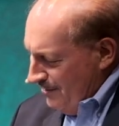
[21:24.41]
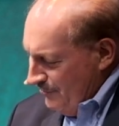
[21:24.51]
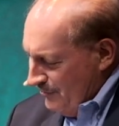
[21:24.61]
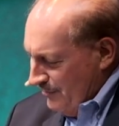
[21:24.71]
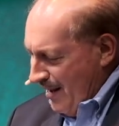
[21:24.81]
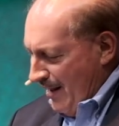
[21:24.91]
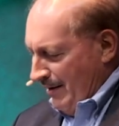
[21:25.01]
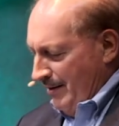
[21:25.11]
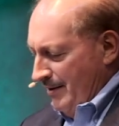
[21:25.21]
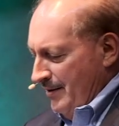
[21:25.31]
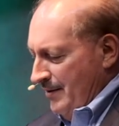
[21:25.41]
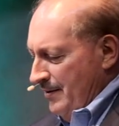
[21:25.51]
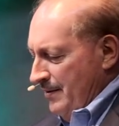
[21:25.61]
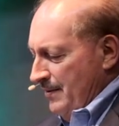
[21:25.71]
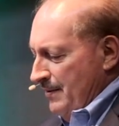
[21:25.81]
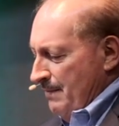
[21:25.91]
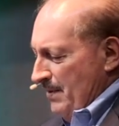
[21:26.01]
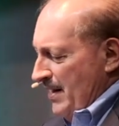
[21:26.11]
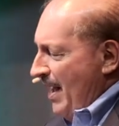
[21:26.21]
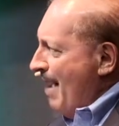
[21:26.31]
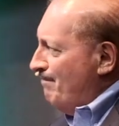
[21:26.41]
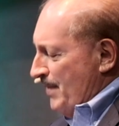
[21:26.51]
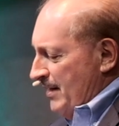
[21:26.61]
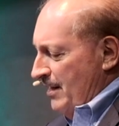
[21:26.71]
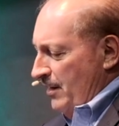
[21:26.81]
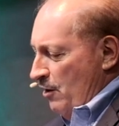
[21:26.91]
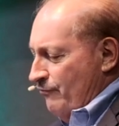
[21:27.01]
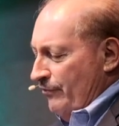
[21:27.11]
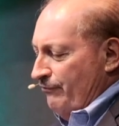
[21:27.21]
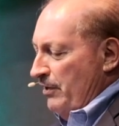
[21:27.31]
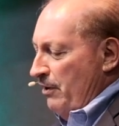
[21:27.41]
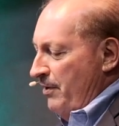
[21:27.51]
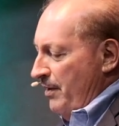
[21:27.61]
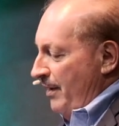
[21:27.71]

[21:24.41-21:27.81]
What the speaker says: understand. But I've been in the overflow.